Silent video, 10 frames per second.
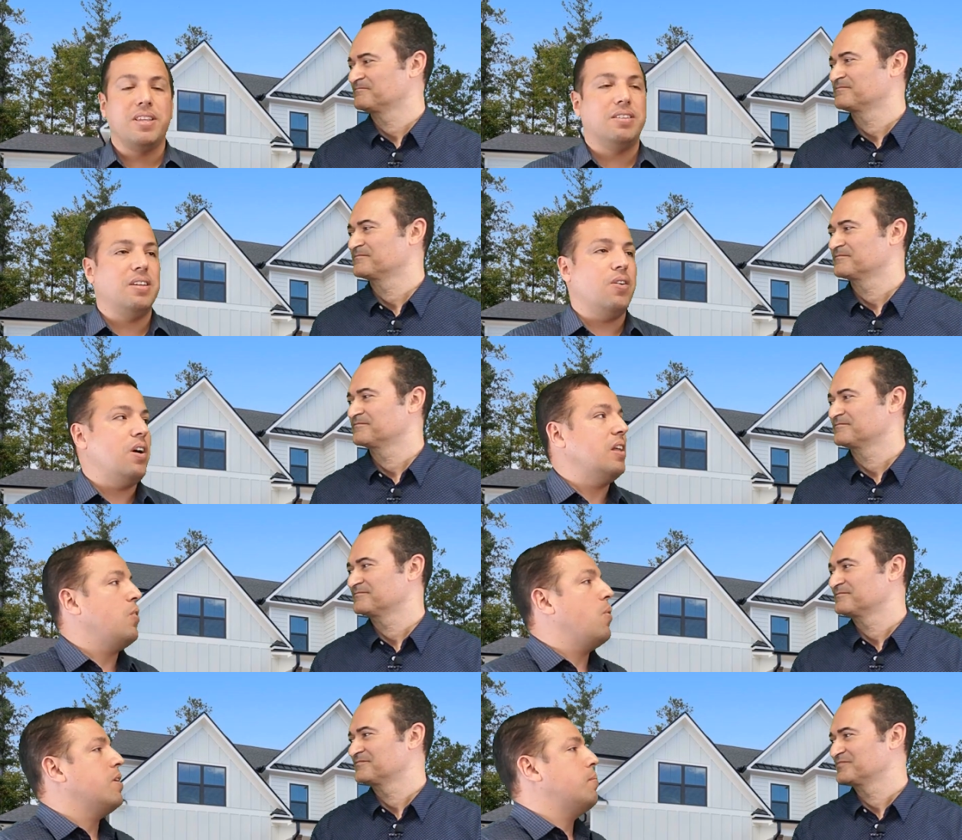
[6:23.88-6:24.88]
Speaker 1: and they say, oh, I
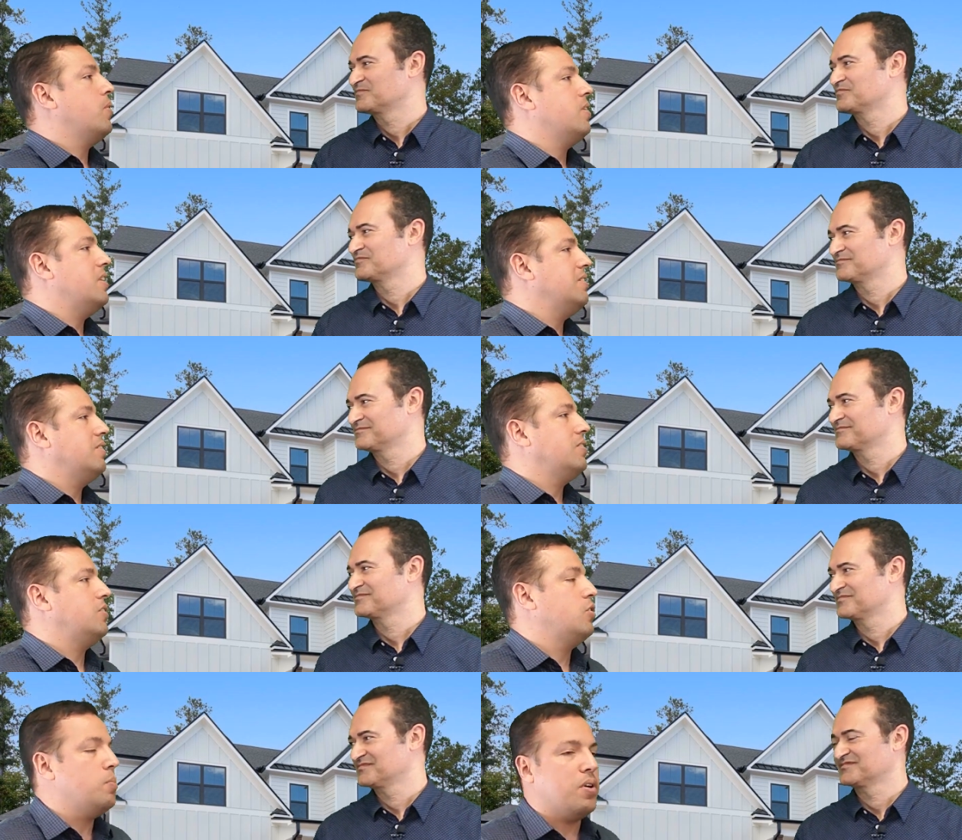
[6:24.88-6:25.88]
don't want to put, this is
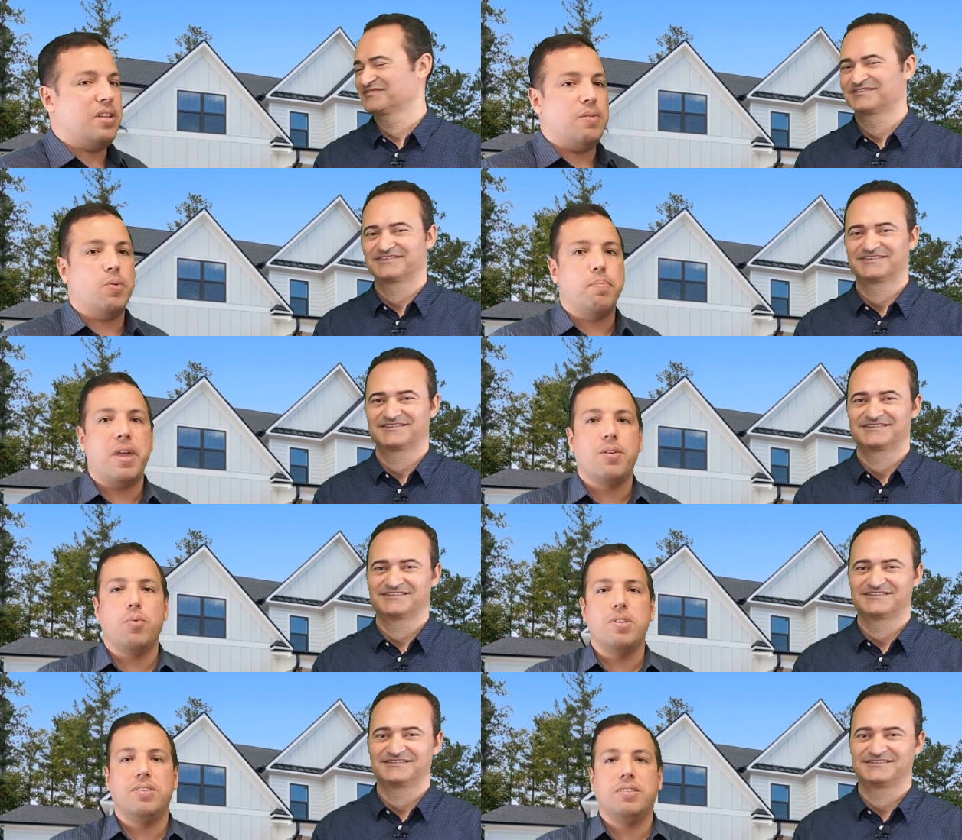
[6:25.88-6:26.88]
too much in repair,
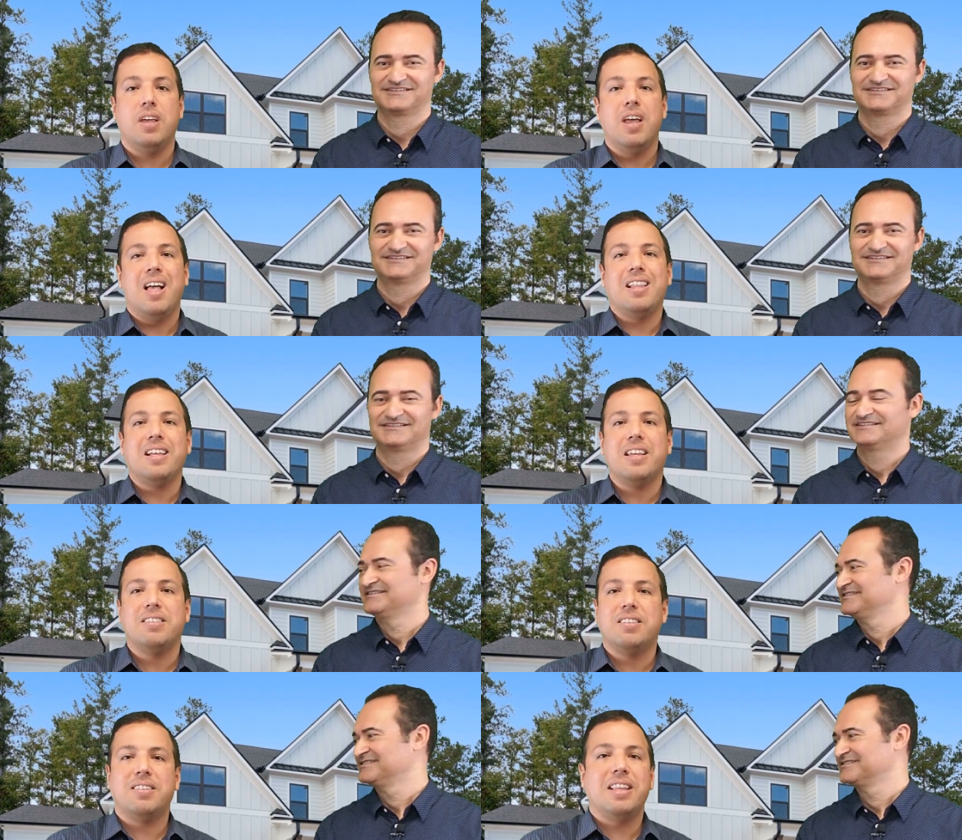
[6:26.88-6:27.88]
which is, a lot of
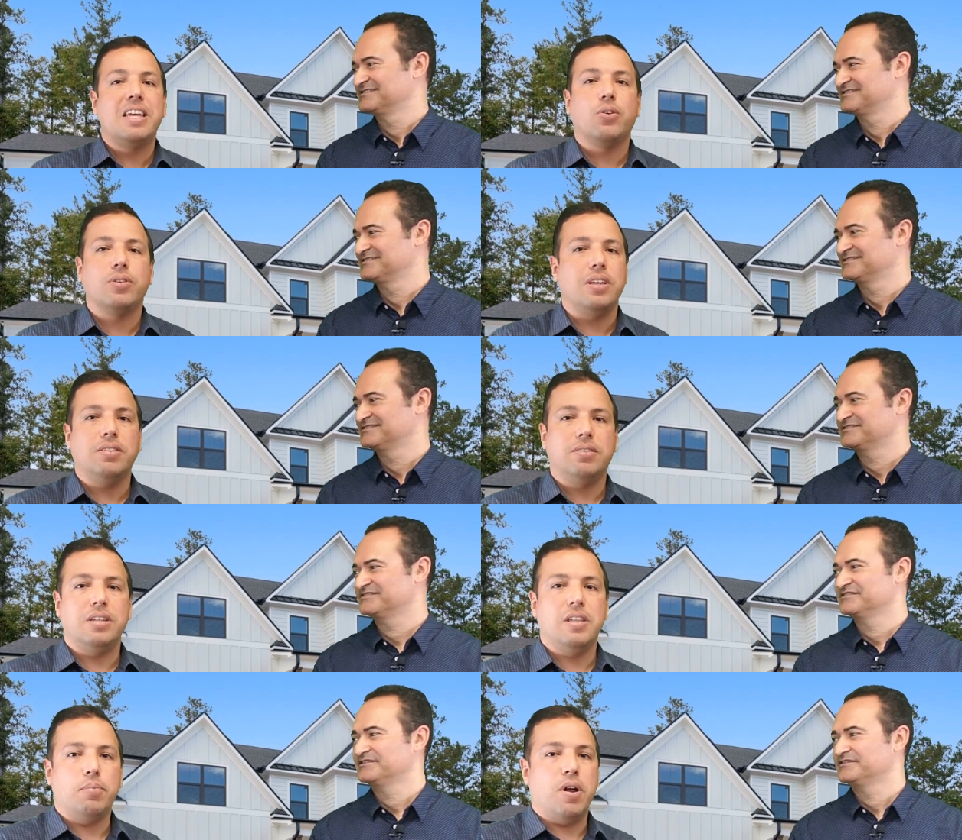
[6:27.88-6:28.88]
times it's little things
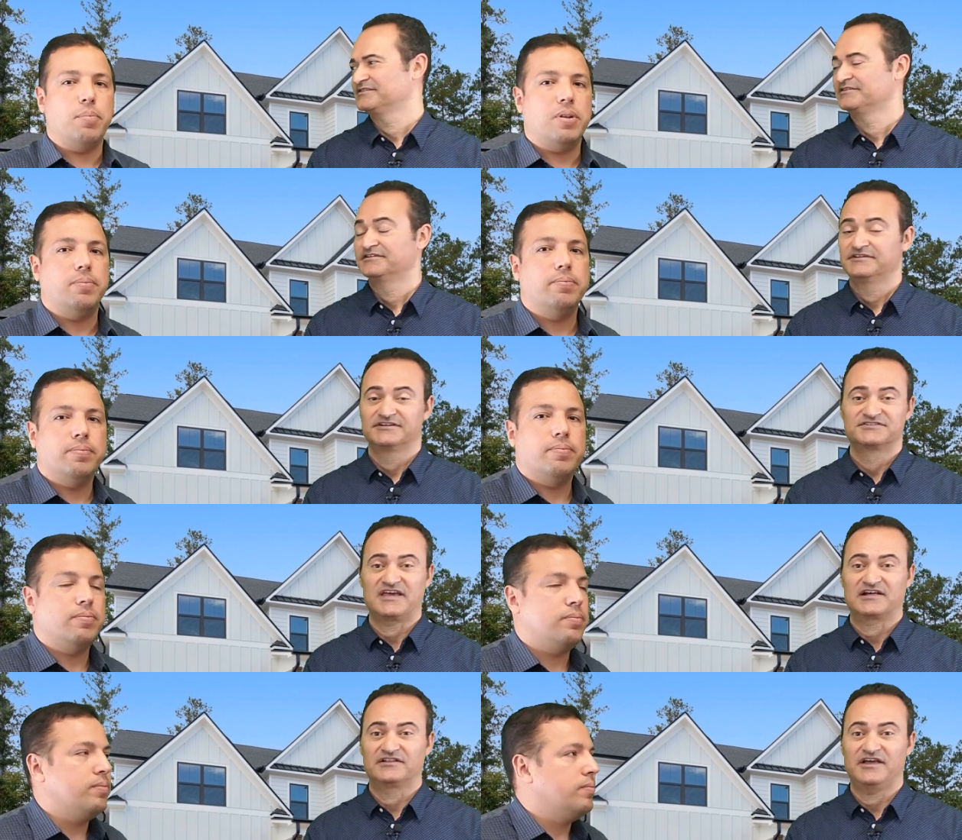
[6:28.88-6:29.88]
in the property.
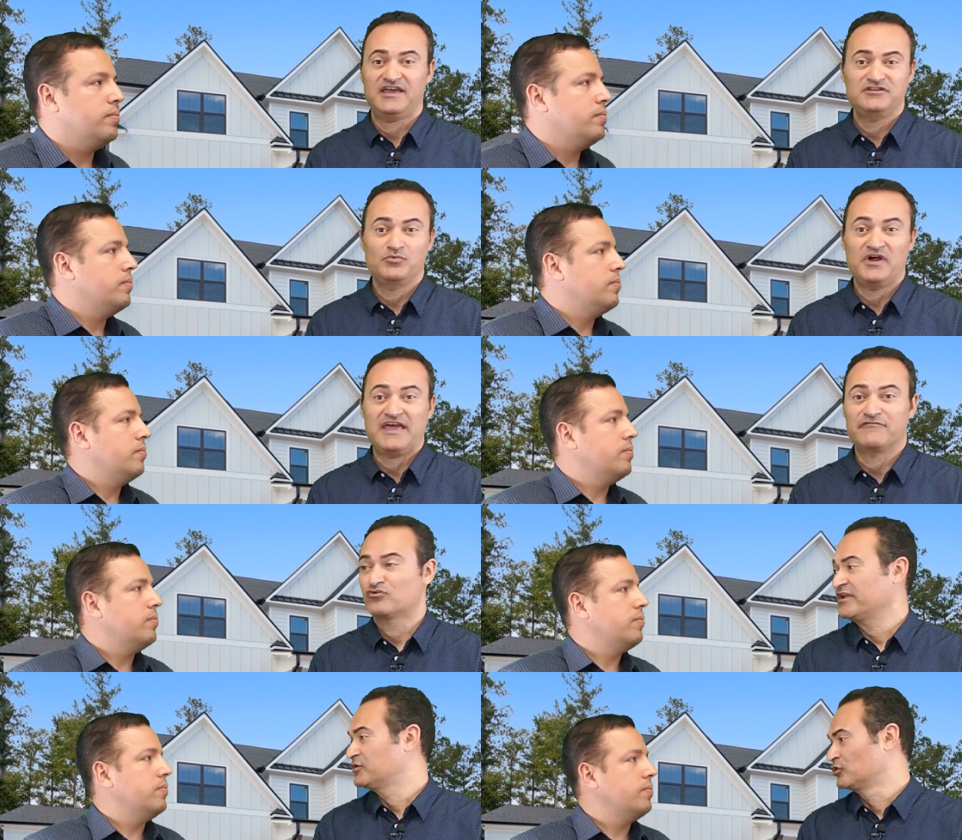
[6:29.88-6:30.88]
Speaker 2: Exactly, and you want to have
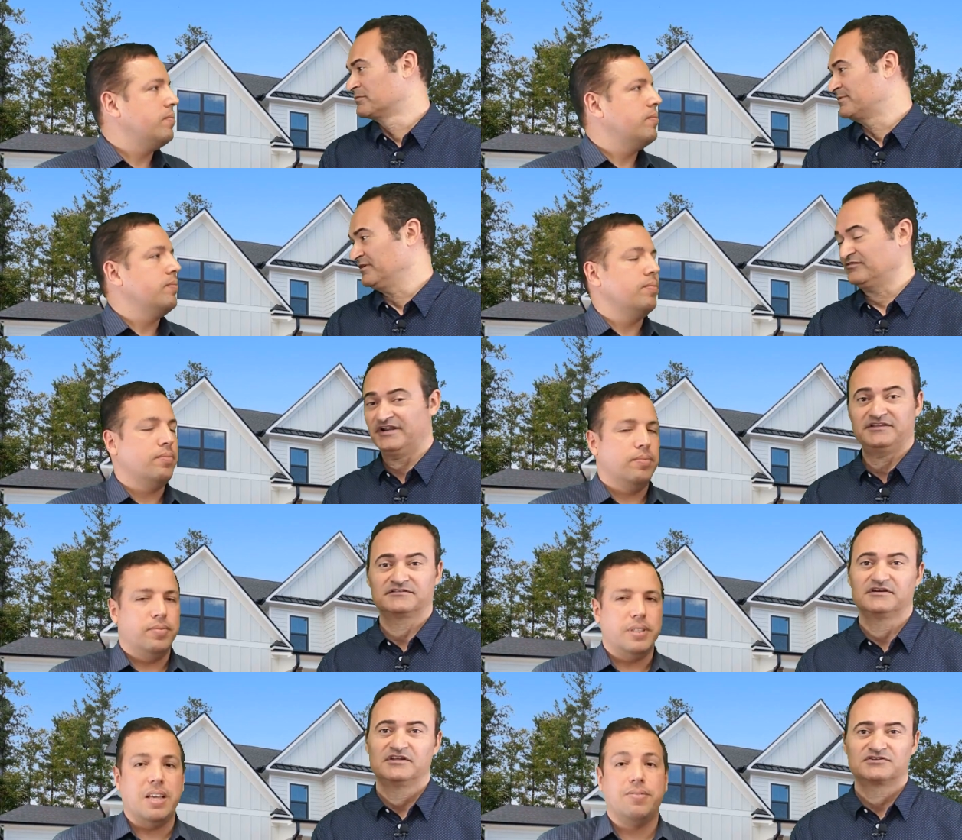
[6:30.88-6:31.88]
great curb appeal, right?
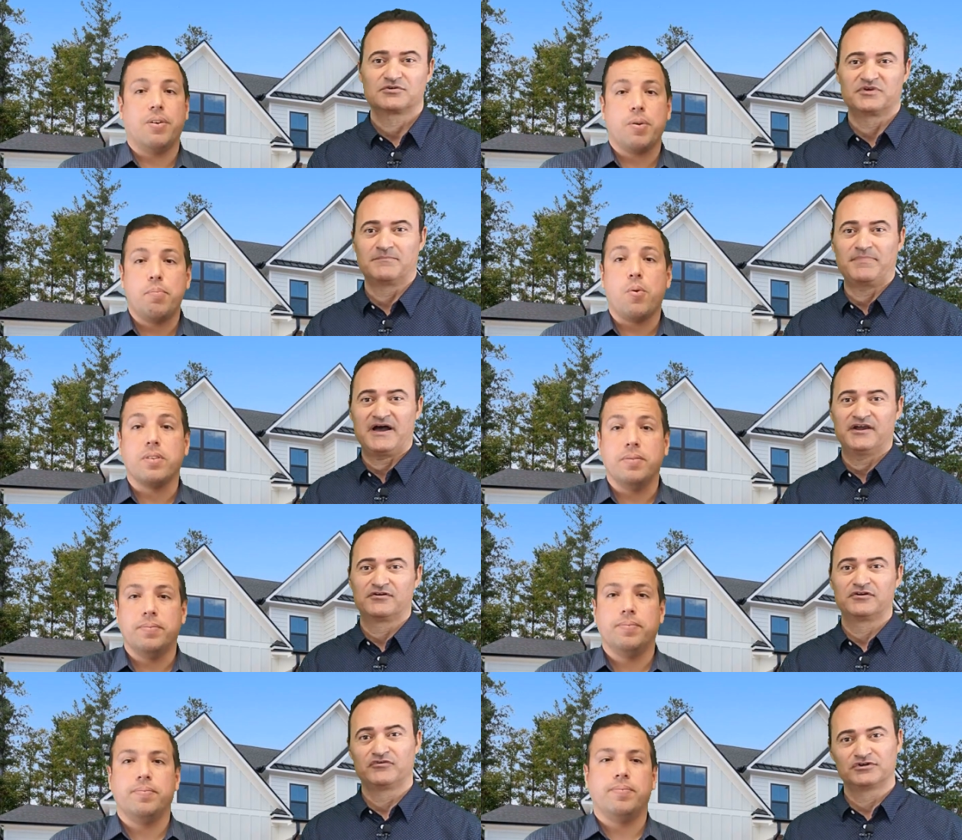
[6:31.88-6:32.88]
That's so when the important.
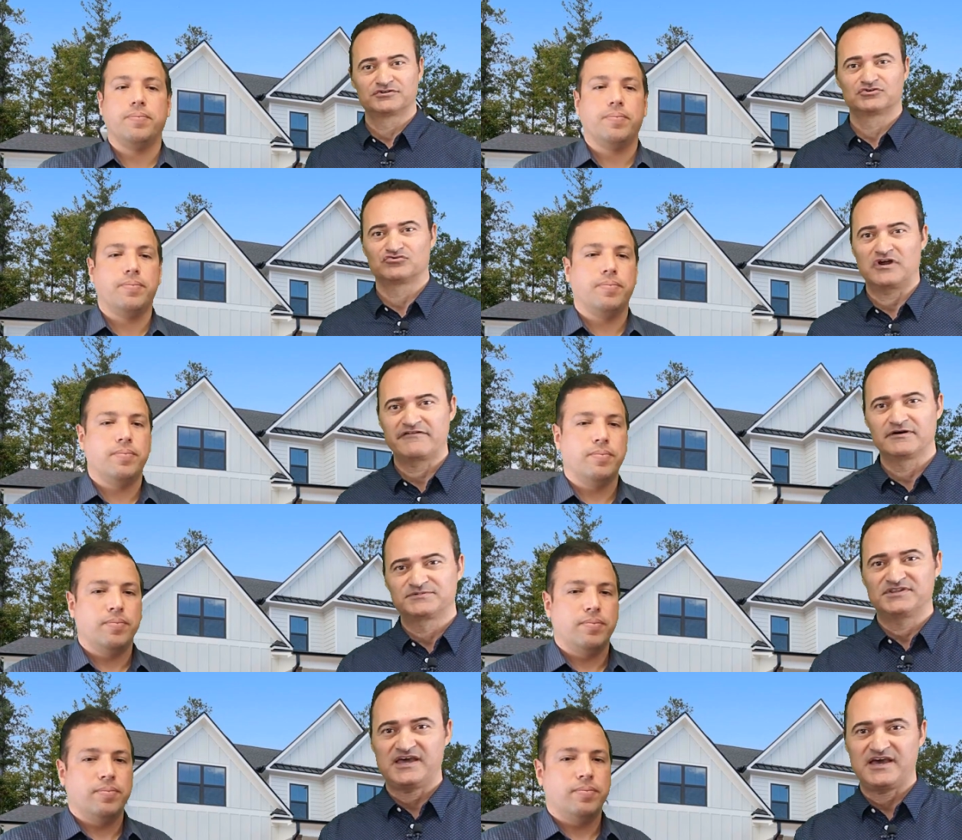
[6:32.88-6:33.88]
buyer and realtor drive up to the